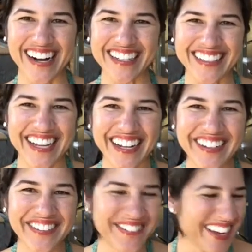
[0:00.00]

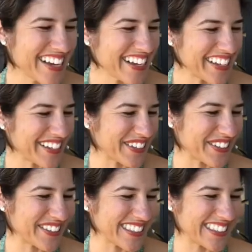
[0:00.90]
awesome. you
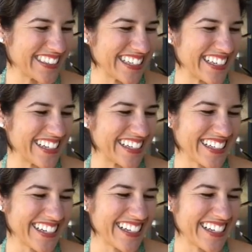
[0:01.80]
know, just, uh,